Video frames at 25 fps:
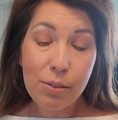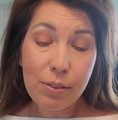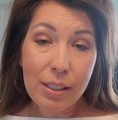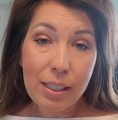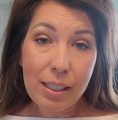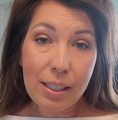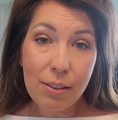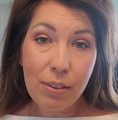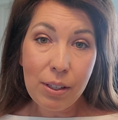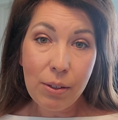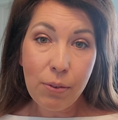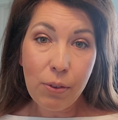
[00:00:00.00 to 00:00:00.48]

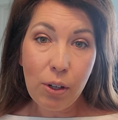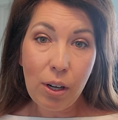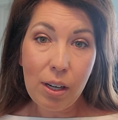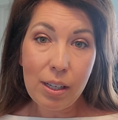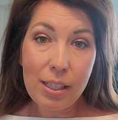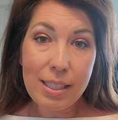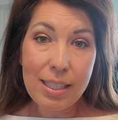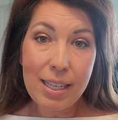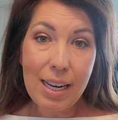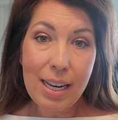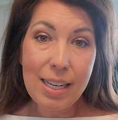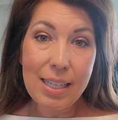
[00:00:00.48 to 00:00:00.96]
even if you're out of
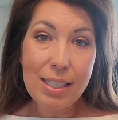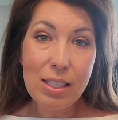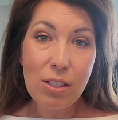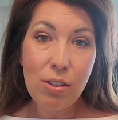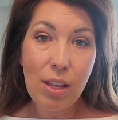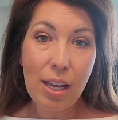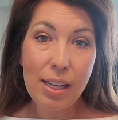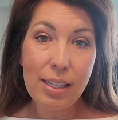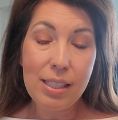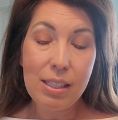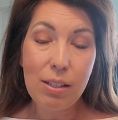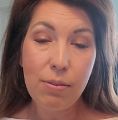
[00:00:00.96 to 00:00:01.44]
state, so
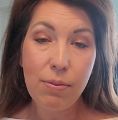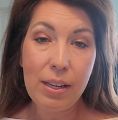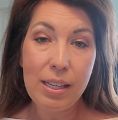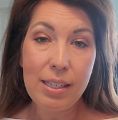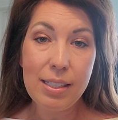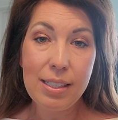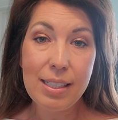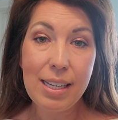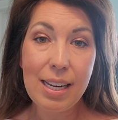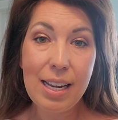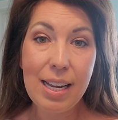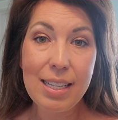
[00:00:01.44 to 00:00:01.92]
that's
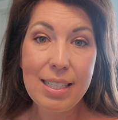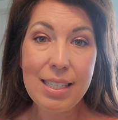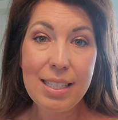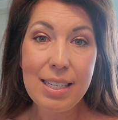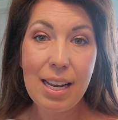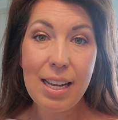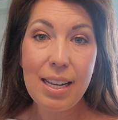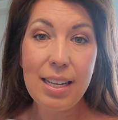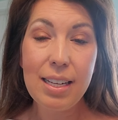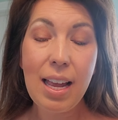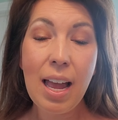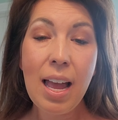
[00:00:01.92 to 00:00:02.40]

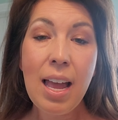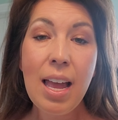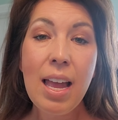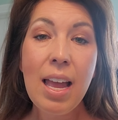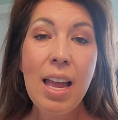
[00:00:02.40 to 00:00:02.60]
fantastic.